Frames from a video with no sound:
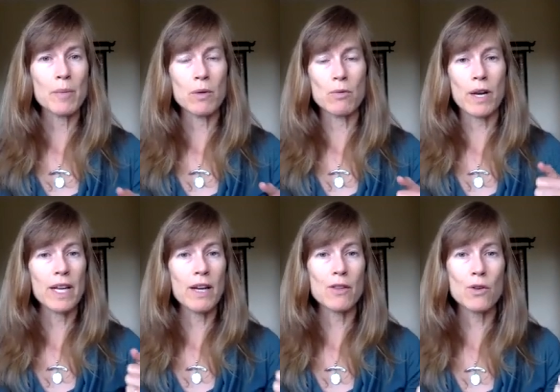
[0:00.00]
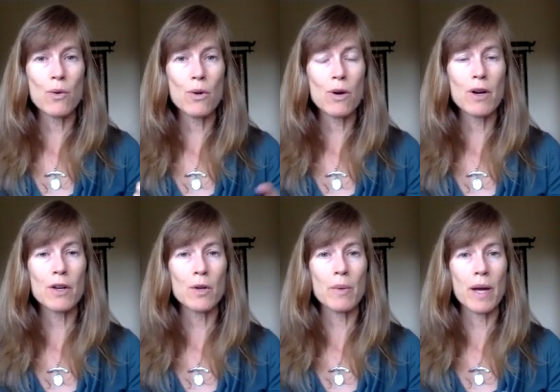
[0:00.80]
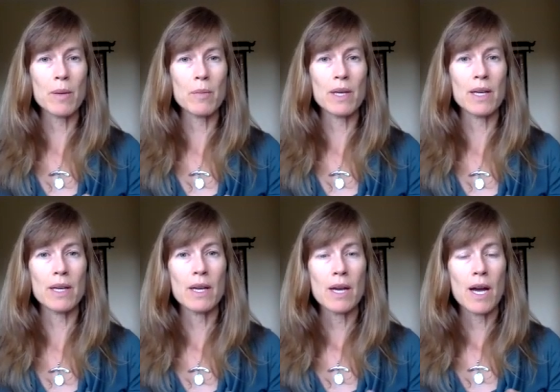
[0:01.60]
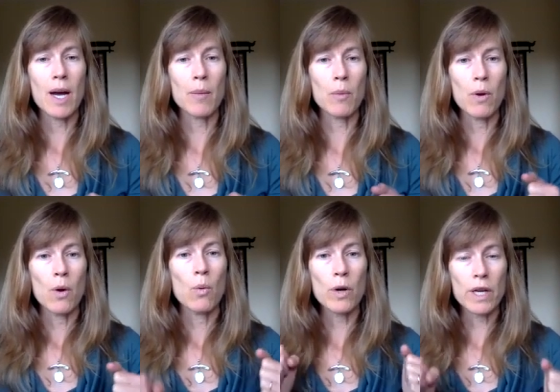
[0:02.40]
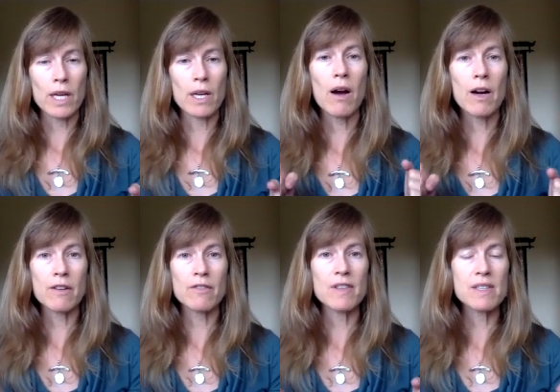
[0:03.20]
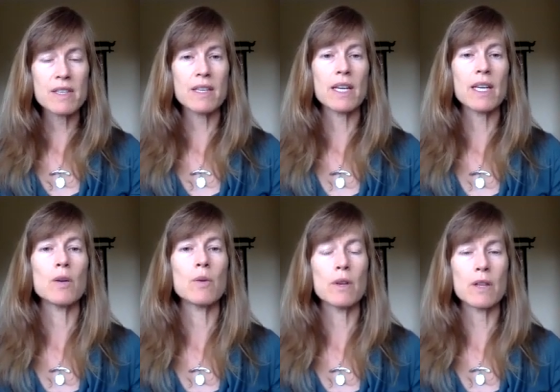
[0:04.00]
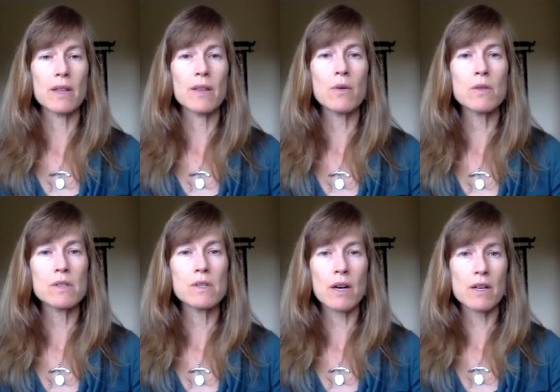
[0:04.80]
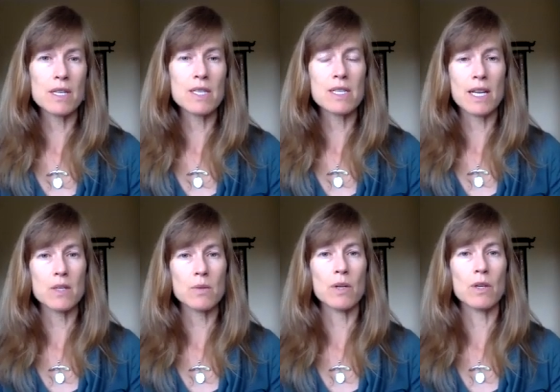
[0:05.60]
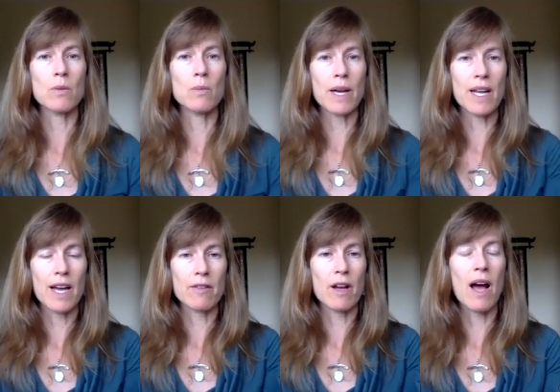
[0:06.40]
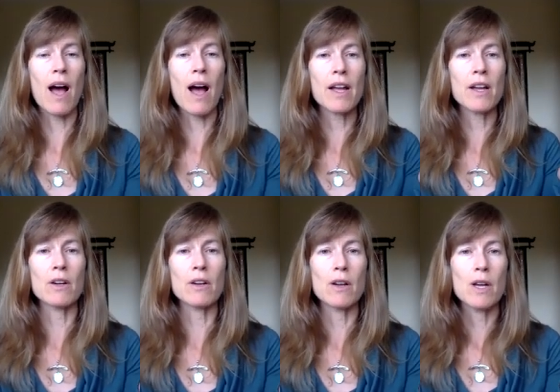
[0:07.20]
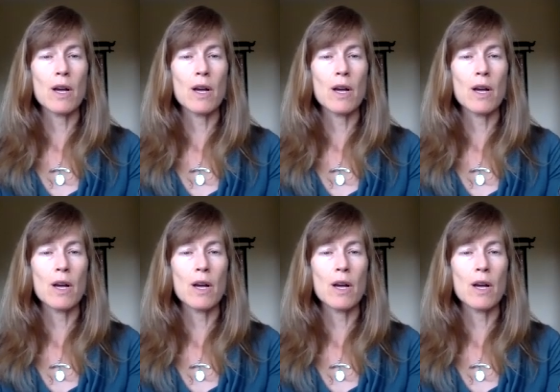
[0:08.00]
be running out the door, you might be working hard physically. Those are the states where you might have a higher